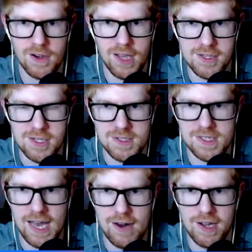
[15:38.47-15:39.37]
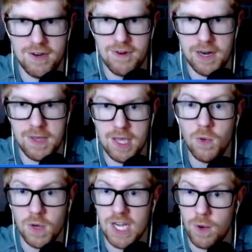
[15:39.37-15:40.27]
Okay, she's not right in front of me,
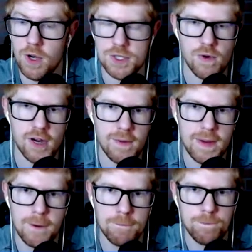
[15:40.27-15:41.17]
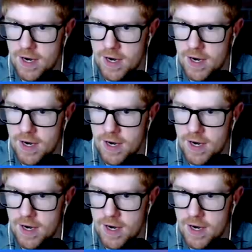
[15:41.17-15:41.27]
which I was worried about.